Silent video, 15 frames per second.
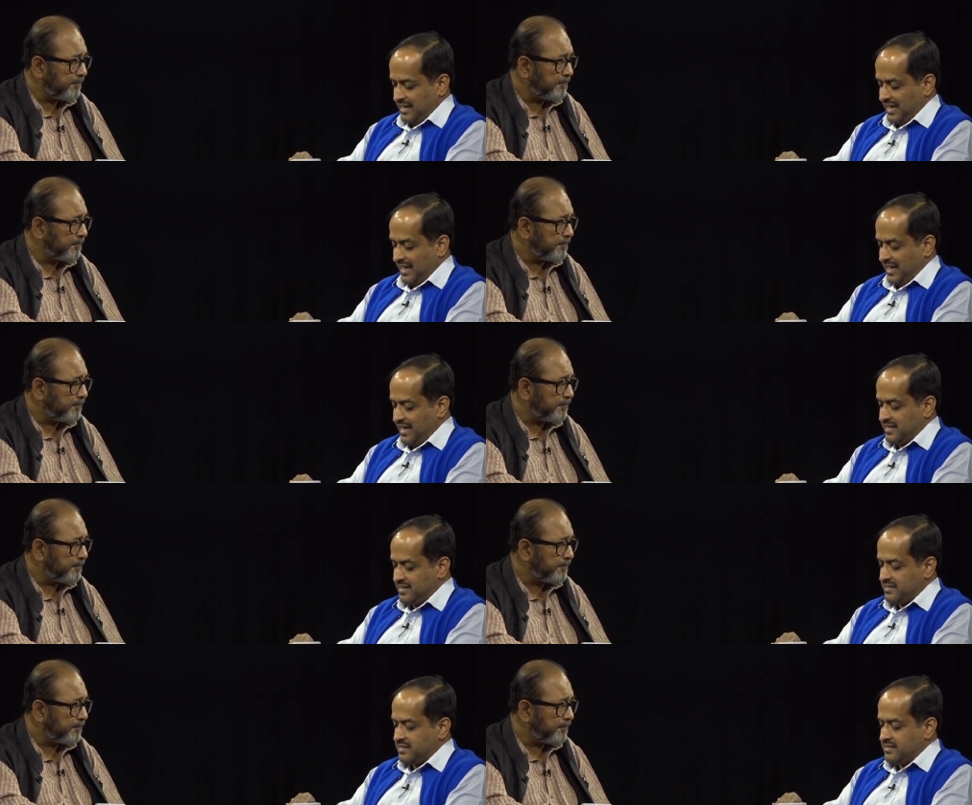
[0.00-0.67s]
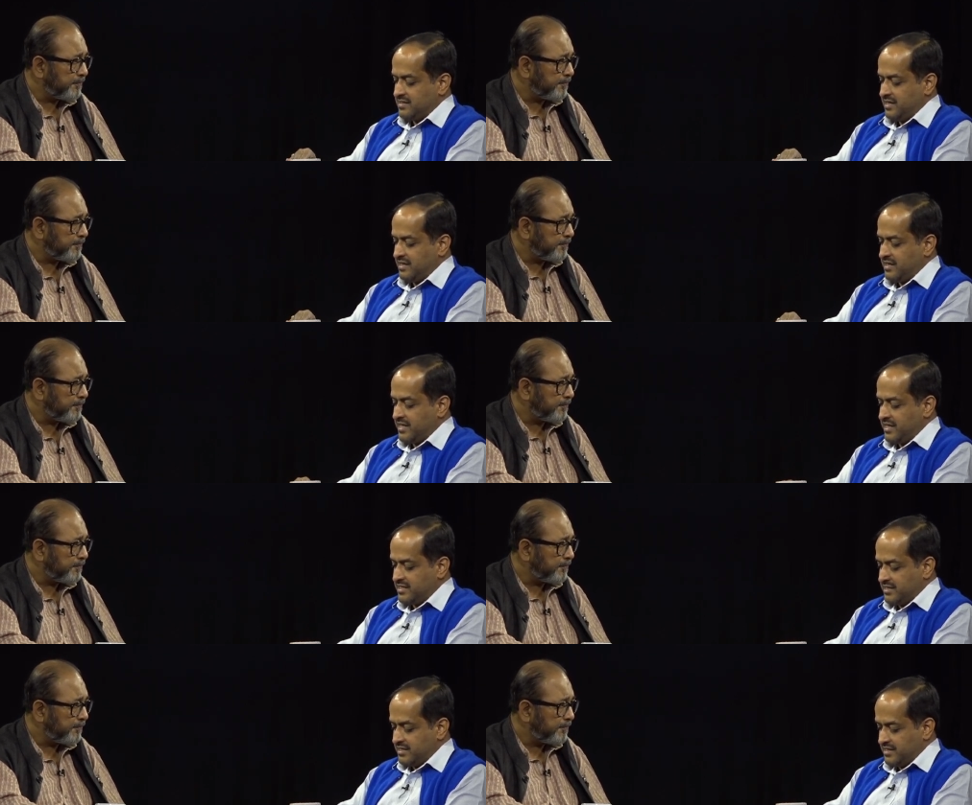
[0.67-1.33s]
Speaker 1: as a
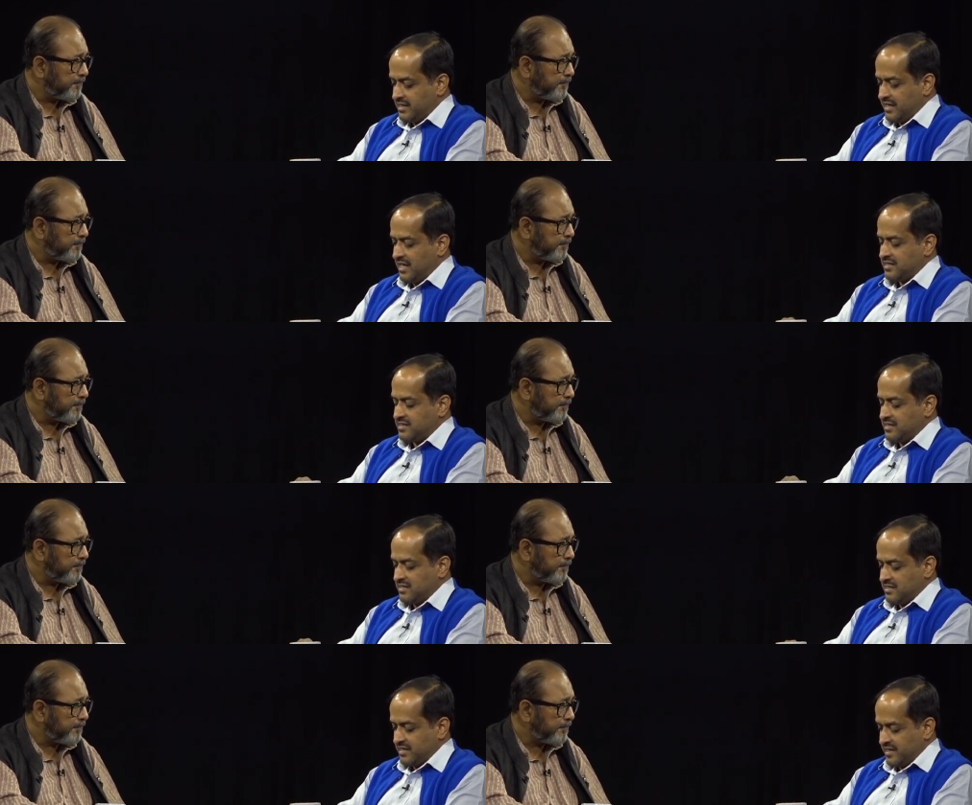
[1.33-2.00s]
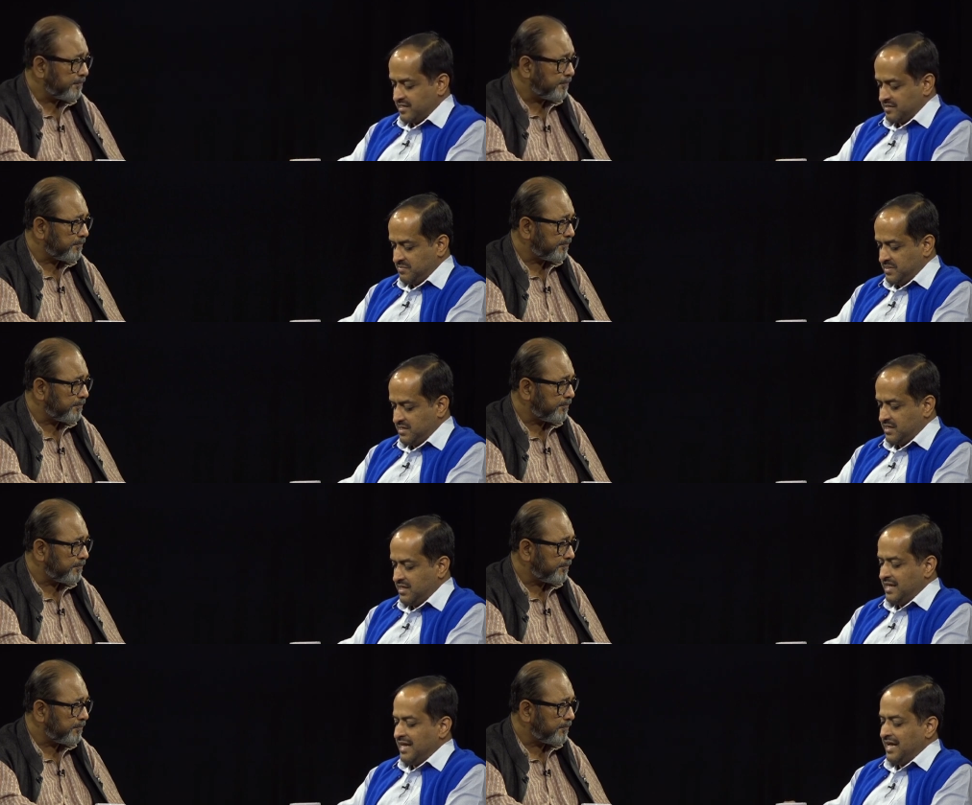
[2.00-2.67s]
leader, as a
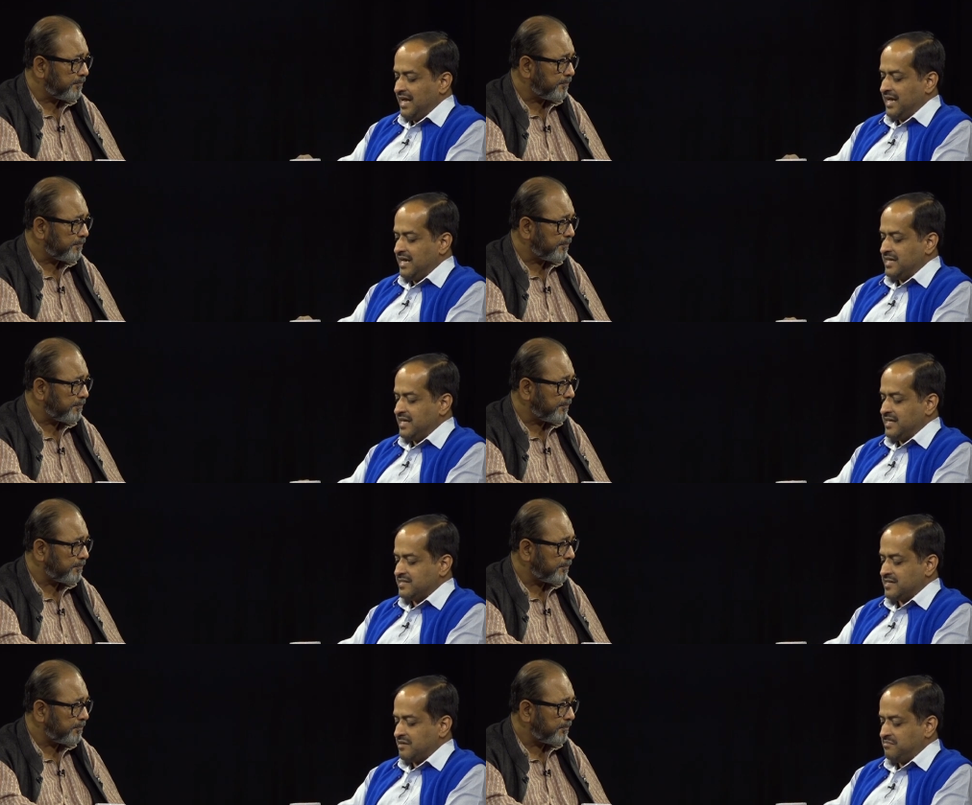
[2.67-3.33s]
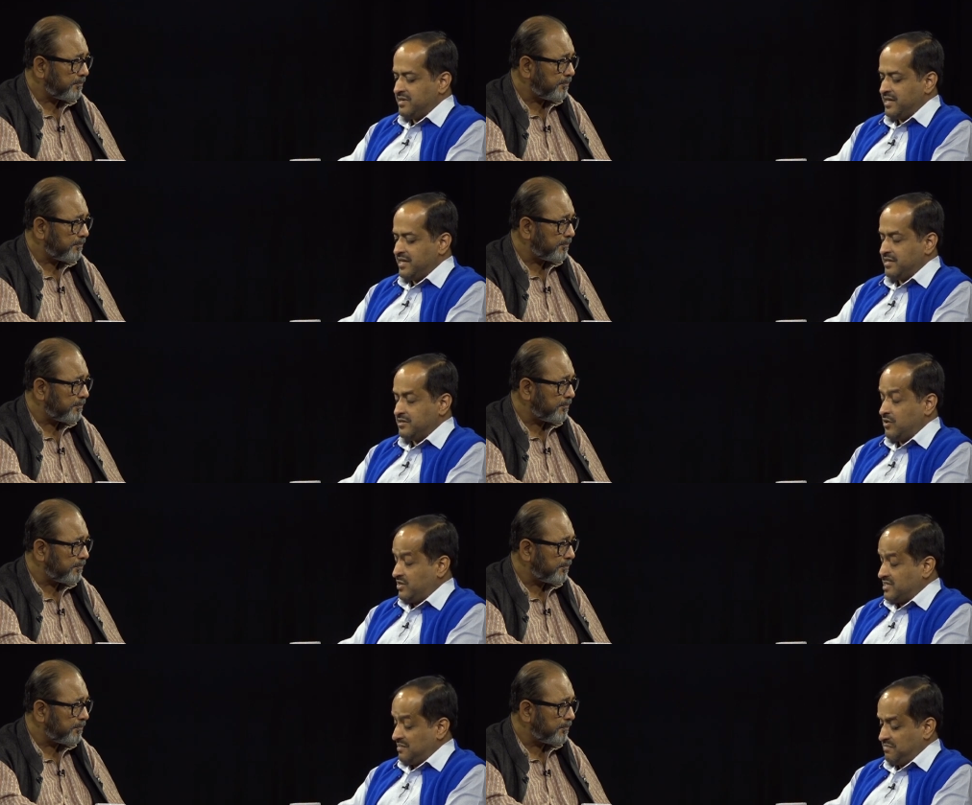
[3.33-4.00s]
statesman, and as somebody,
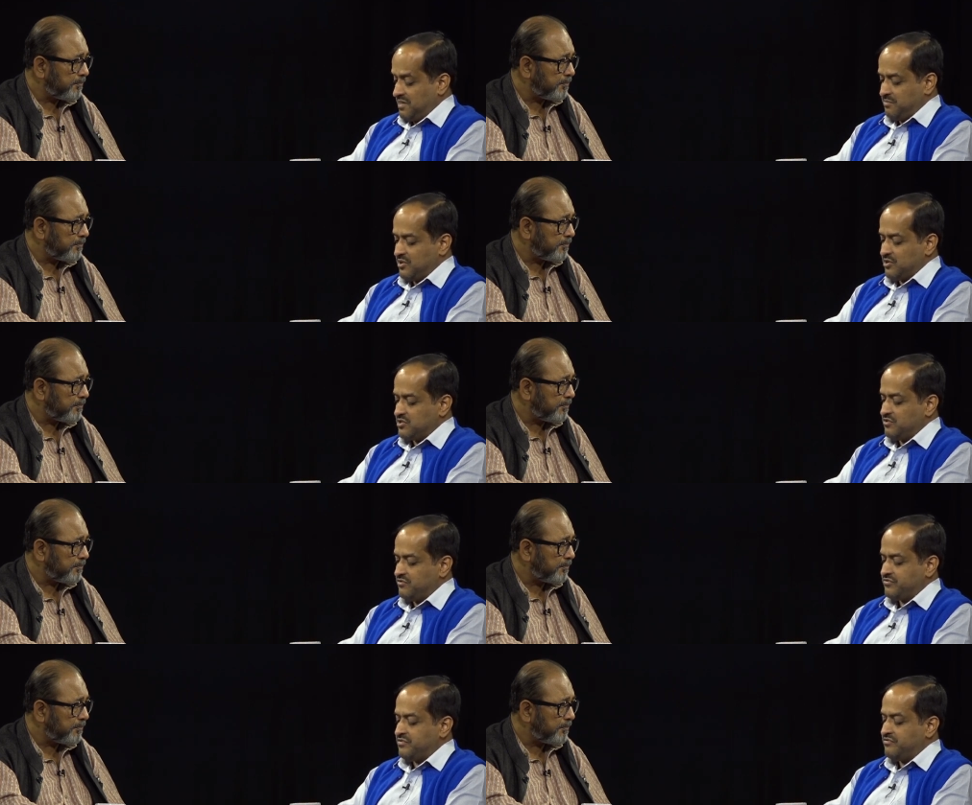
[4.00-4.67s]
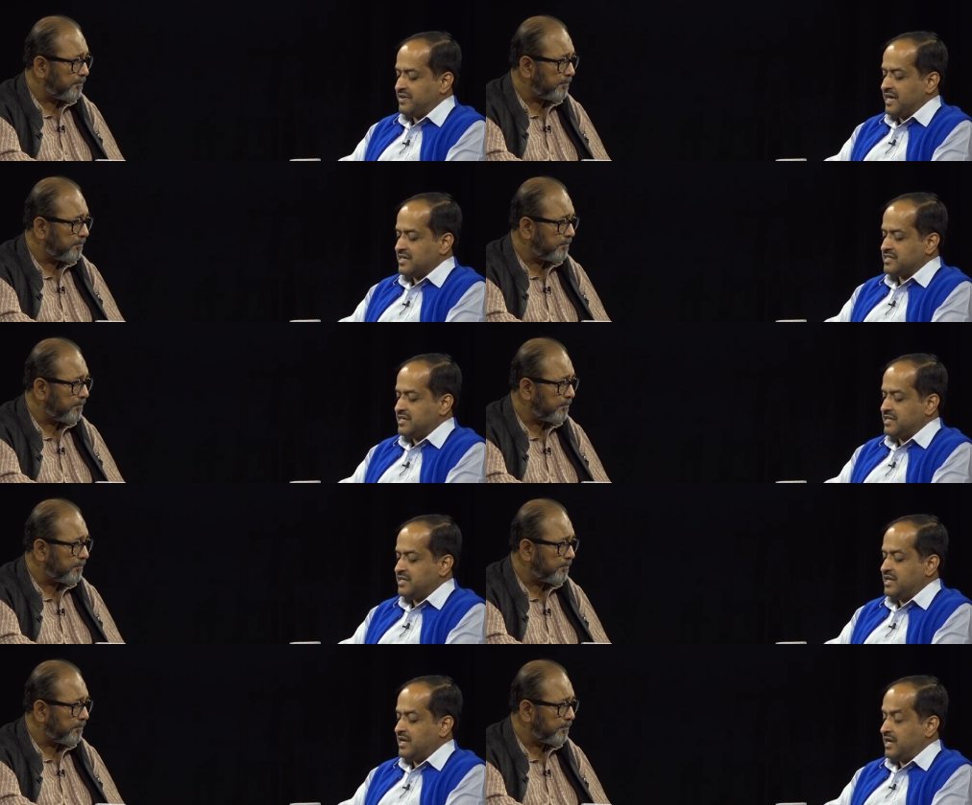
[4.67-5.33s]
not simply because of the fact
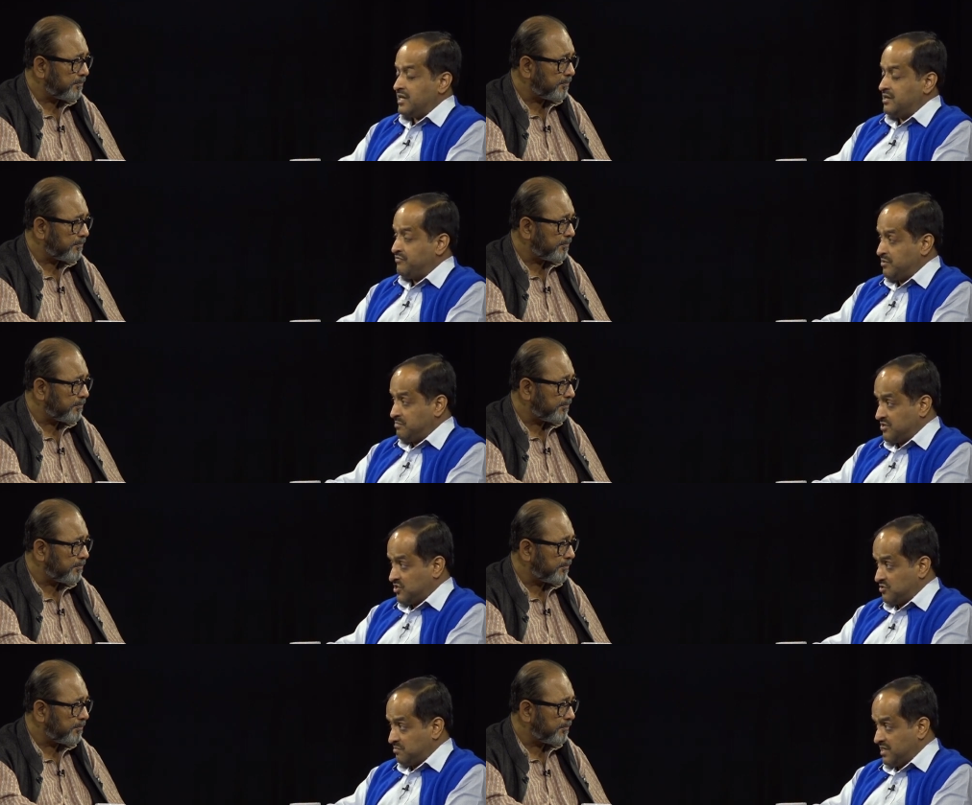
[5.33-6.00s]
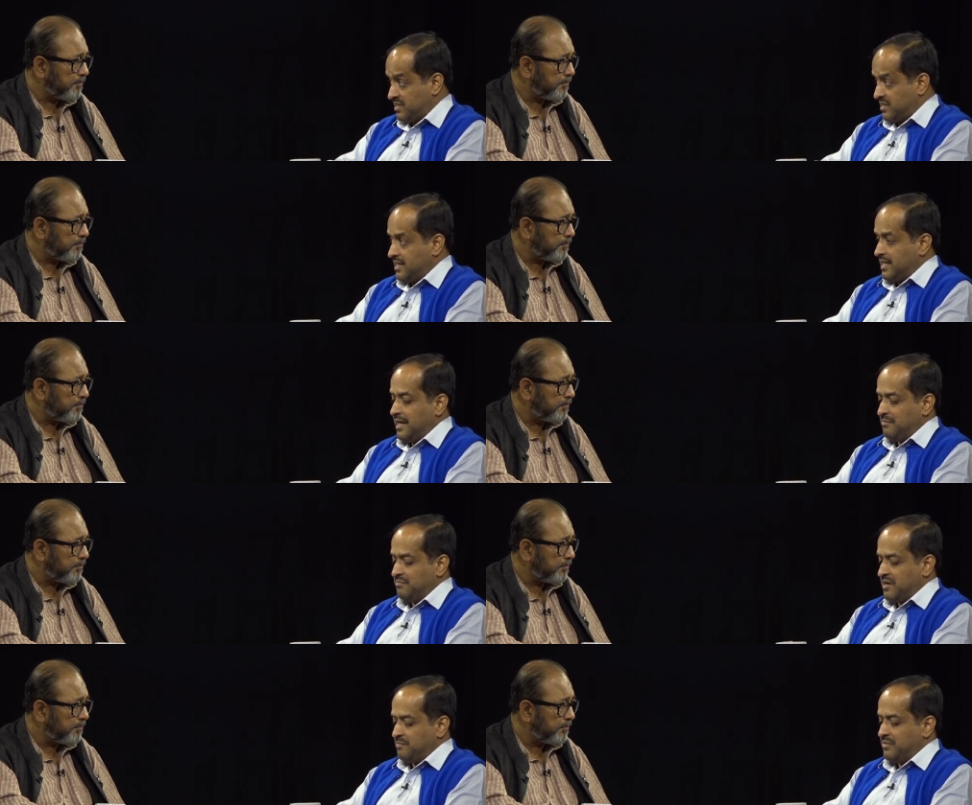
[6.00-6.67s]
that he hailed from Kashmir,
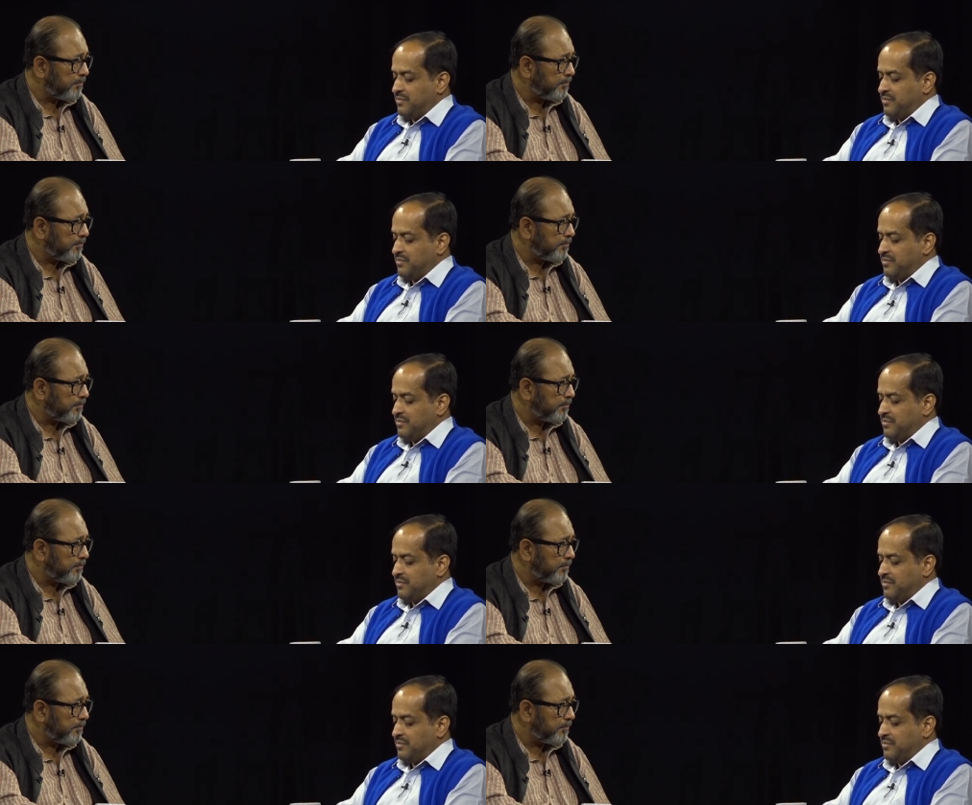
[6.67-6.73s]
but